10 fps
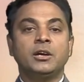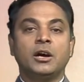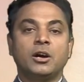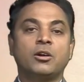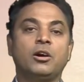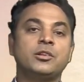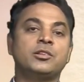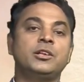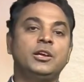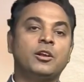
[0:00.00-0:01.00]

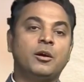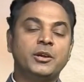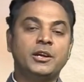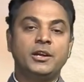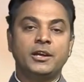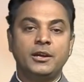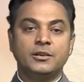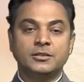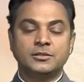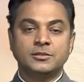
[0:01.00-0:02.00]
across economic
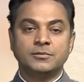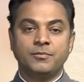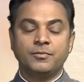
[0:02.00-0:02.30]
indicators.